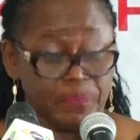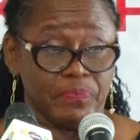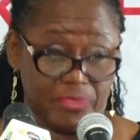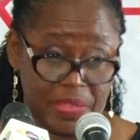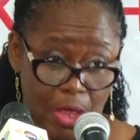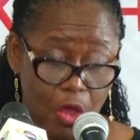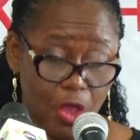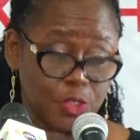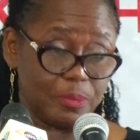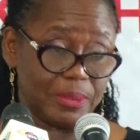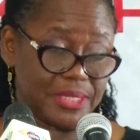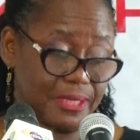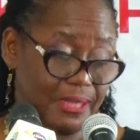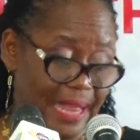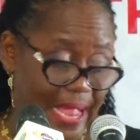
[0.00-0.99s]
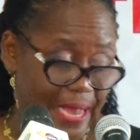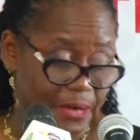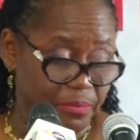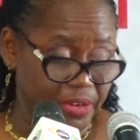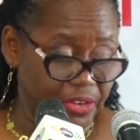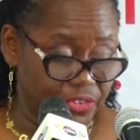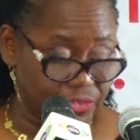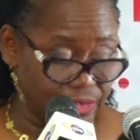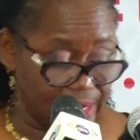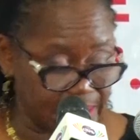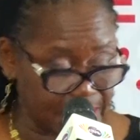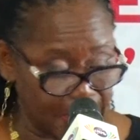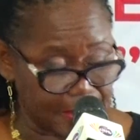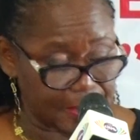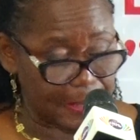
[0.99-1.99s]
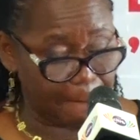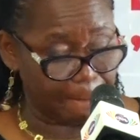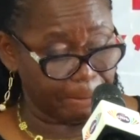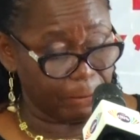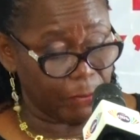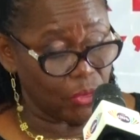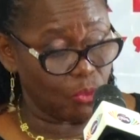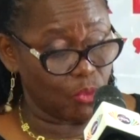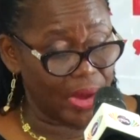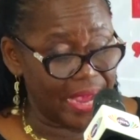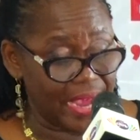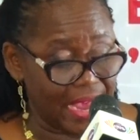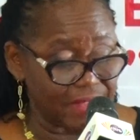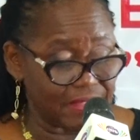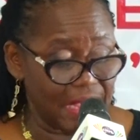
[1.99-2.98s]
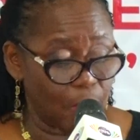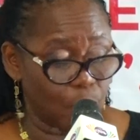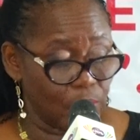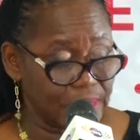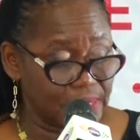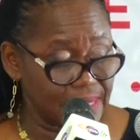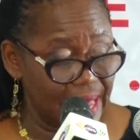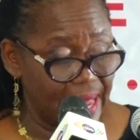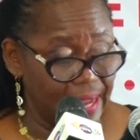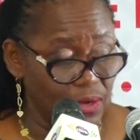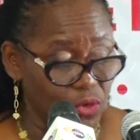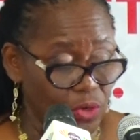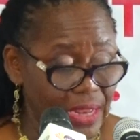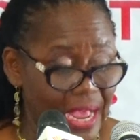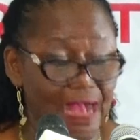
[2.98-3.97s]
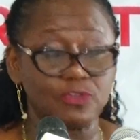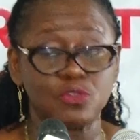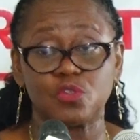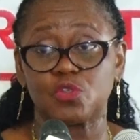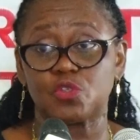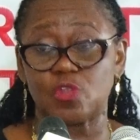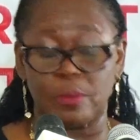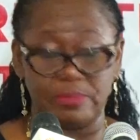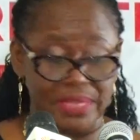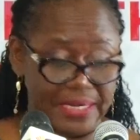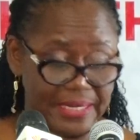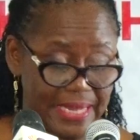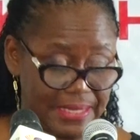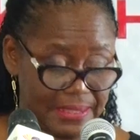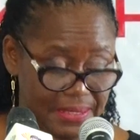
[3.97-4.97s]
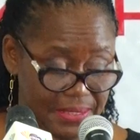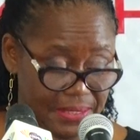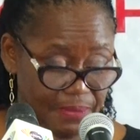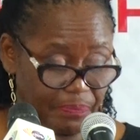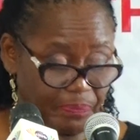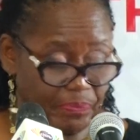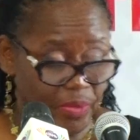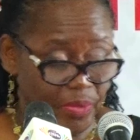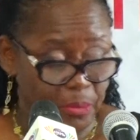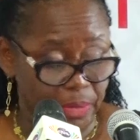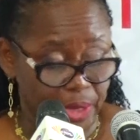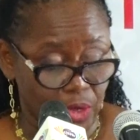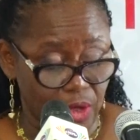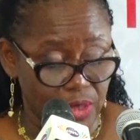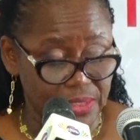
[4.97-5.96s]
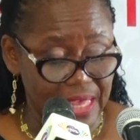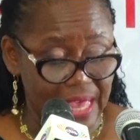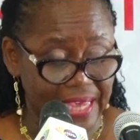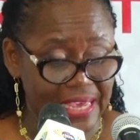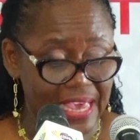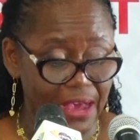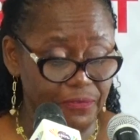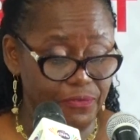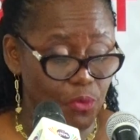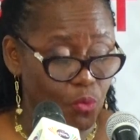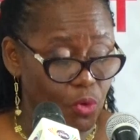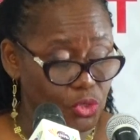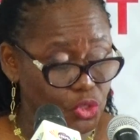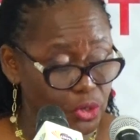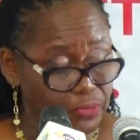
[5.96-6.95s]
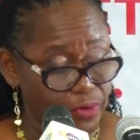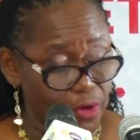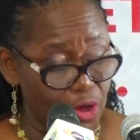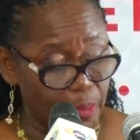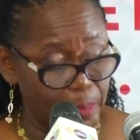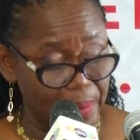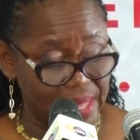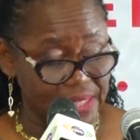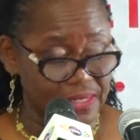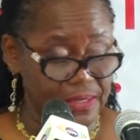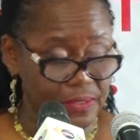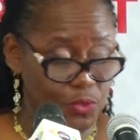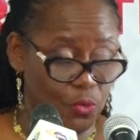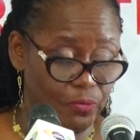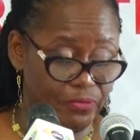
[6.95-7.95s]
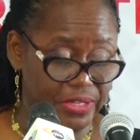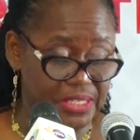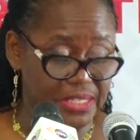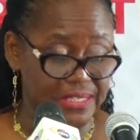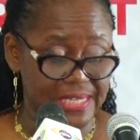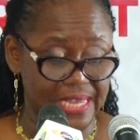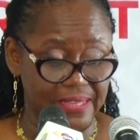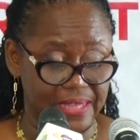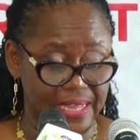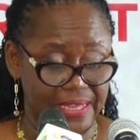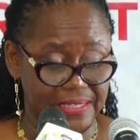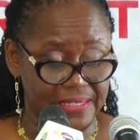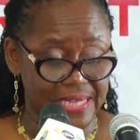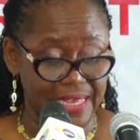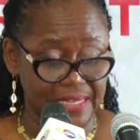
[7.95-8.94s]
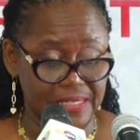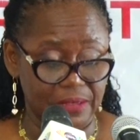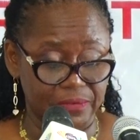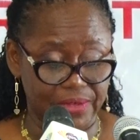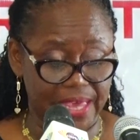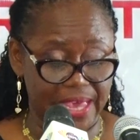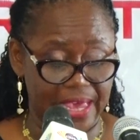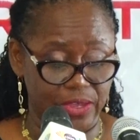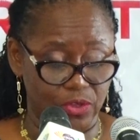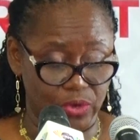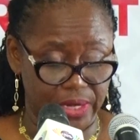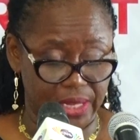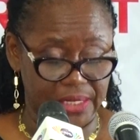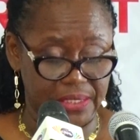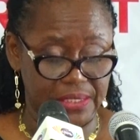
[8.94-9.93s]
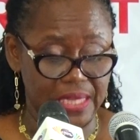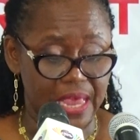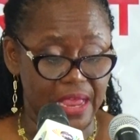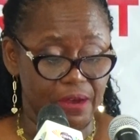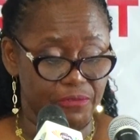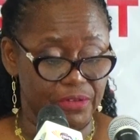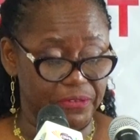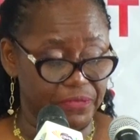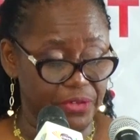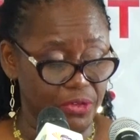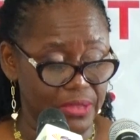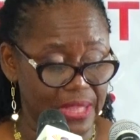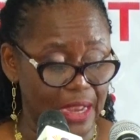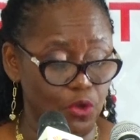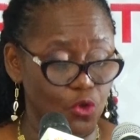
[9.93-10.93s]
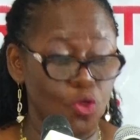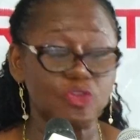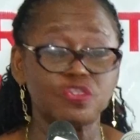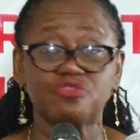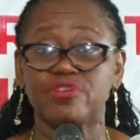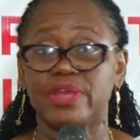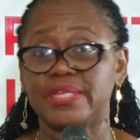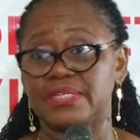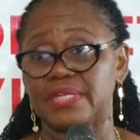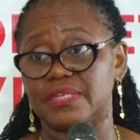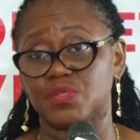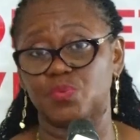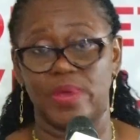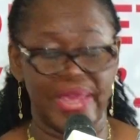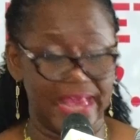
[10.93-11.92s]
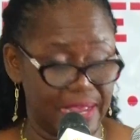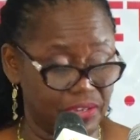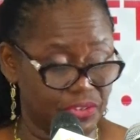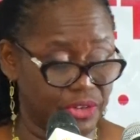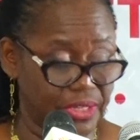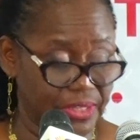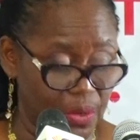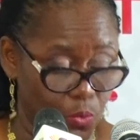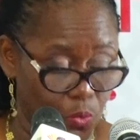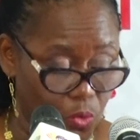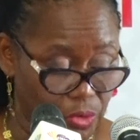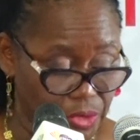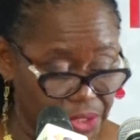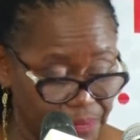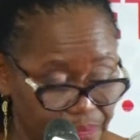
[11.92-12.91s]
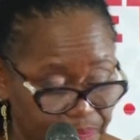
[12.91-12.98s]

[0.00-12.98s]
The hospital administrators were at their wits' end on how to stop the deaths, because a careful watch of all persons who visited the intensive care unit revealed that no strangers were entering the ward.